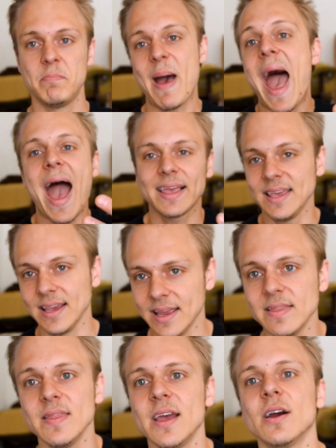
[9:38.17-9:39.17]
packing
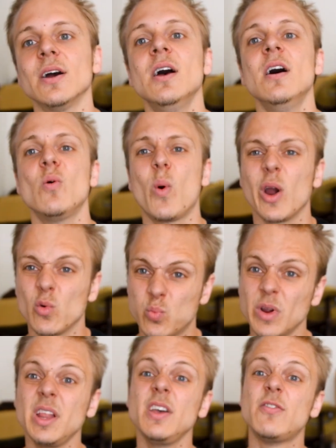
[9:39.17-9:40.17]
in there where it
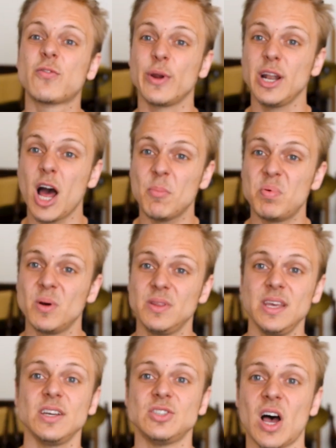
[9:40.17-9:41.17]
really freed up
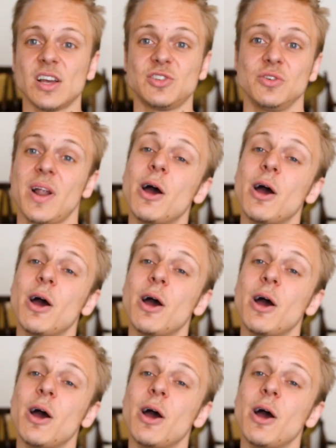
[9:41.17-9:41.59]
the exhaust note.